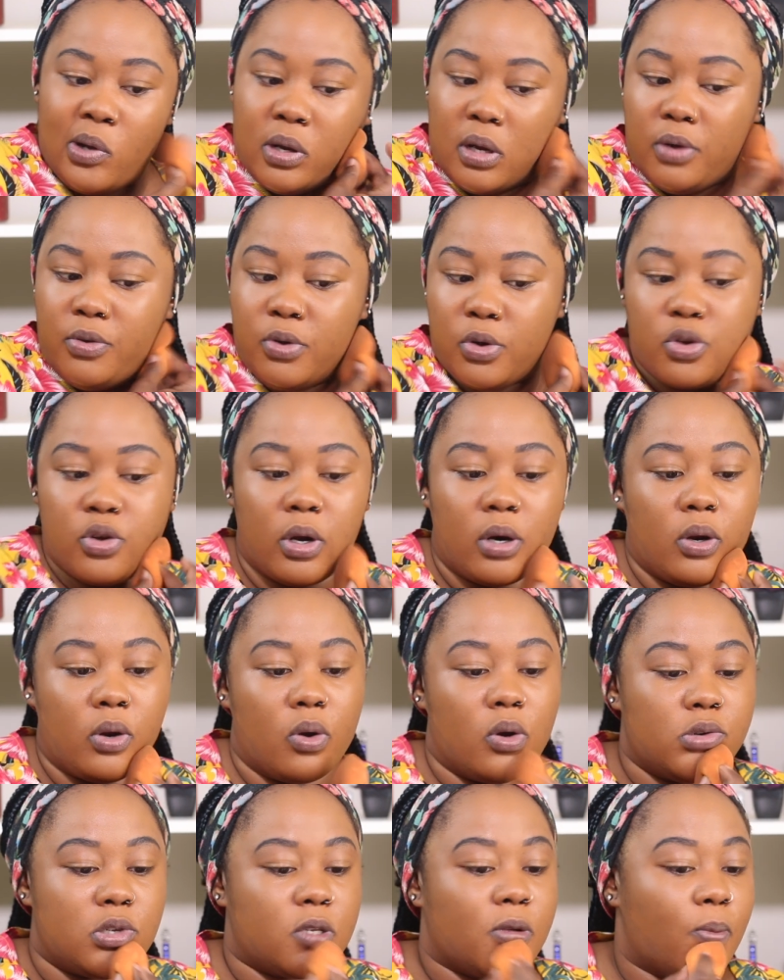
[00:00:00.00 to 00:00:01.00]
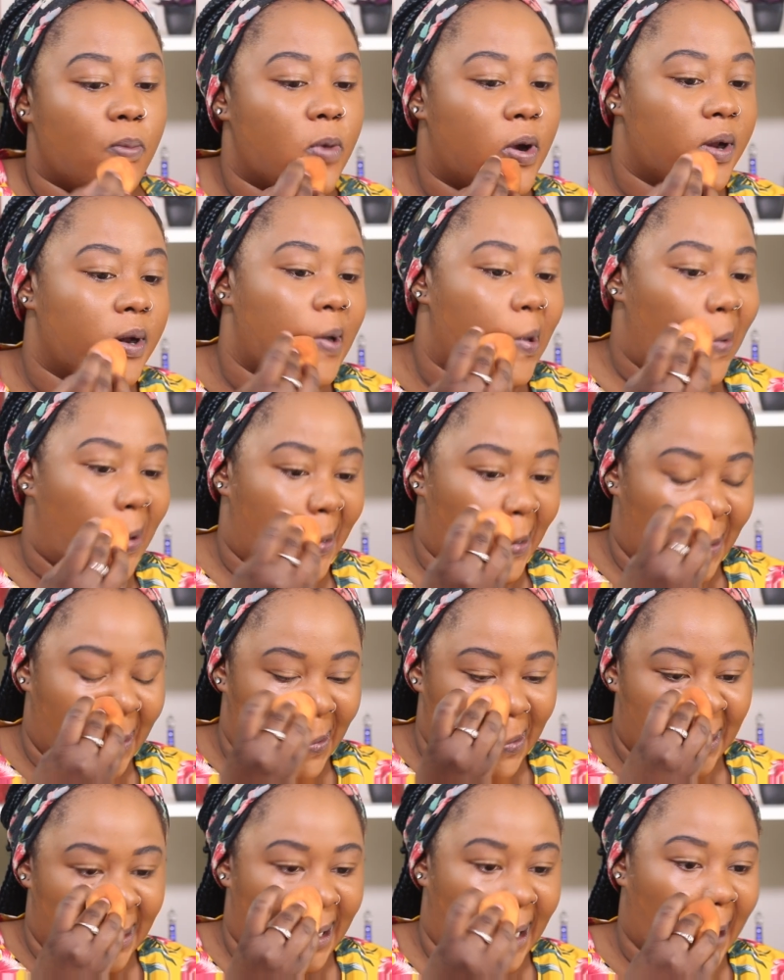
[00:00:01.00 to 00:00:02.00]
if you're trying to go somewhere and don't want to
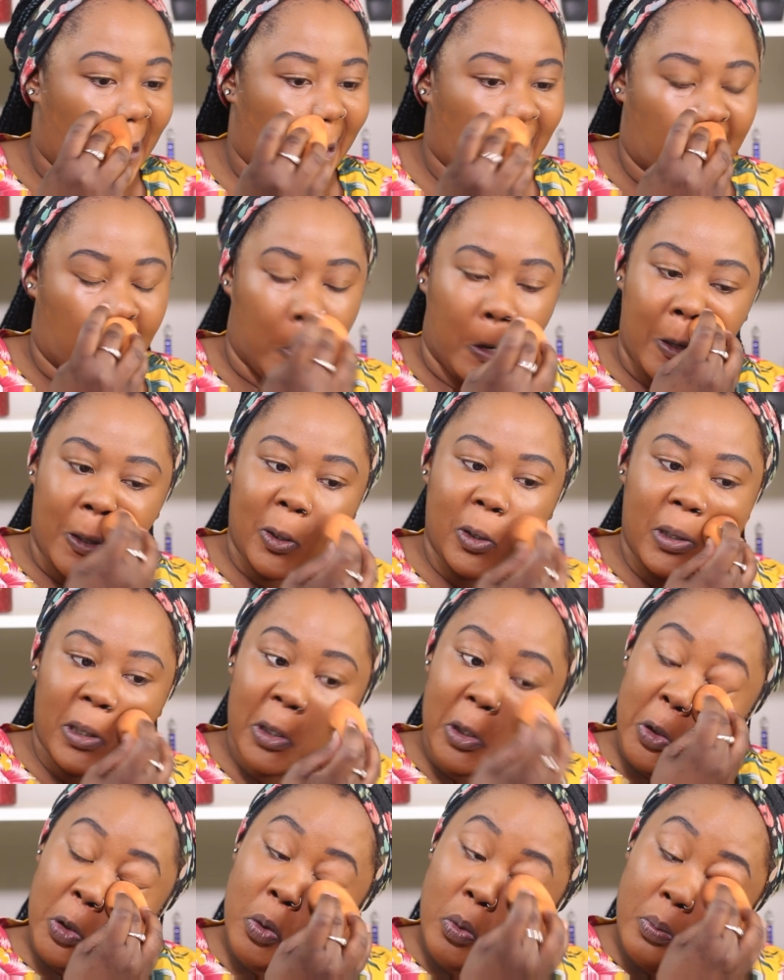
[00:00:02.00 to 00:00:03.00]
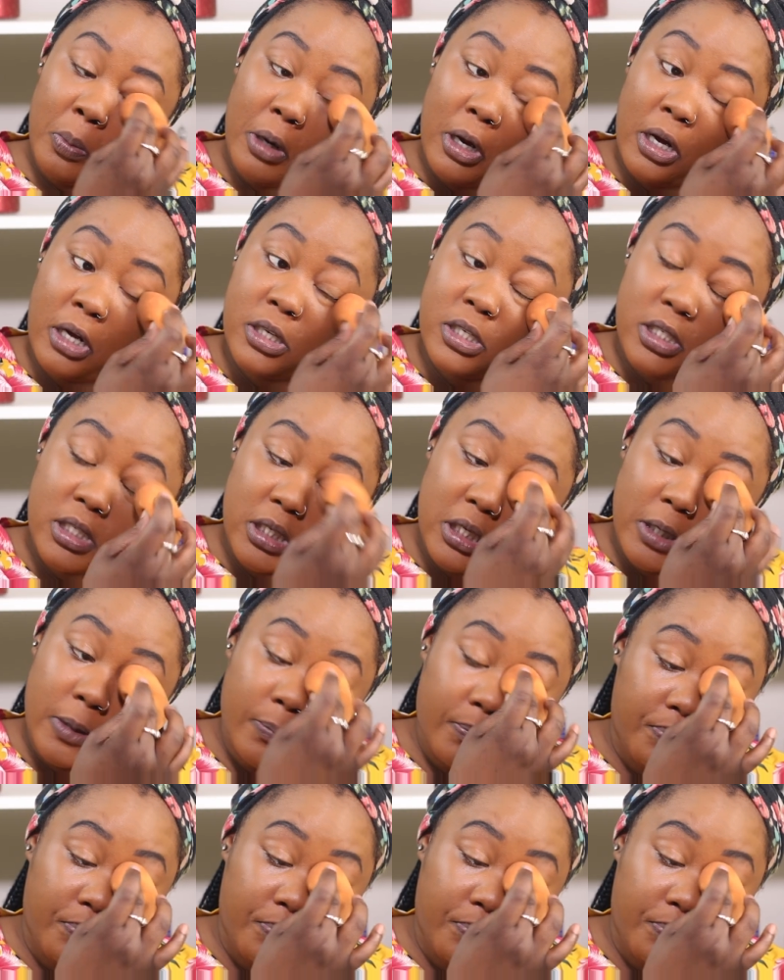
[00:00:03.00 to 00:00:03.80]
look like you did too much.